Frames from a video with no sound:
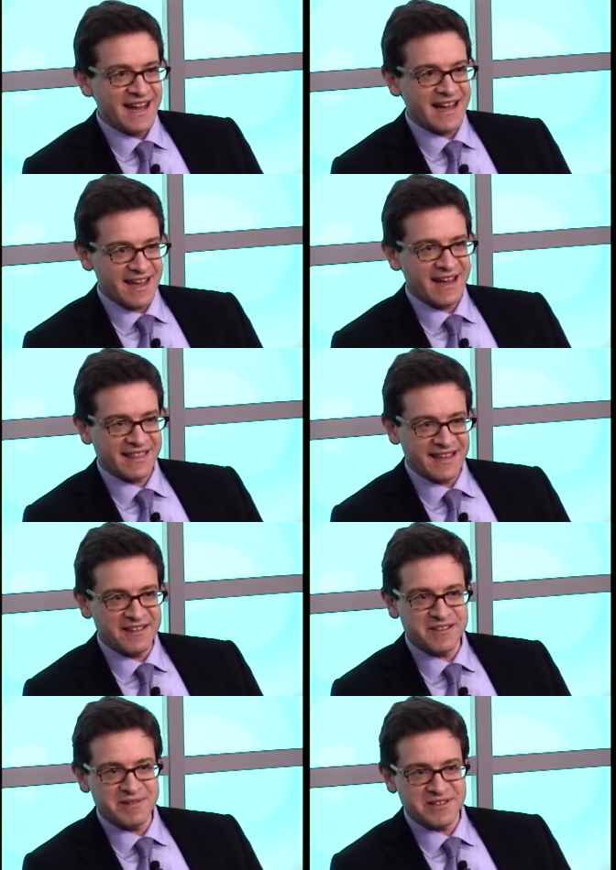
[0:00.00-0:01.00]
I think
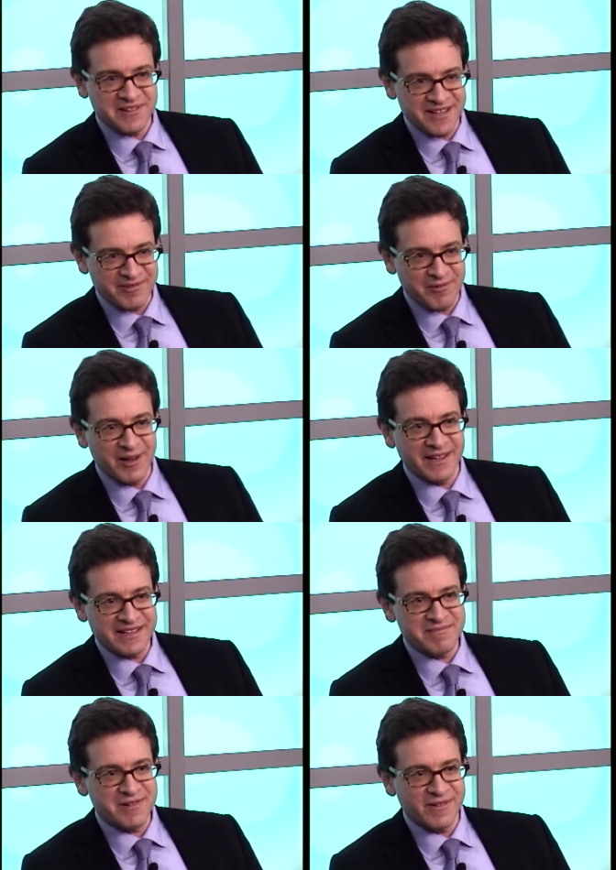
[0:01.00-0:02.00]
those majorities were willing
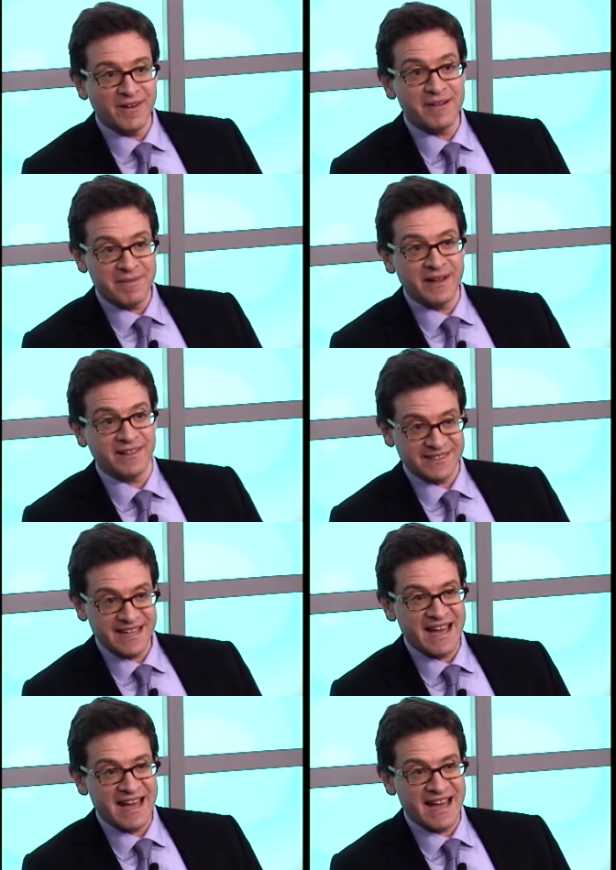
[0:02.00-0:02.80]
to move on bills.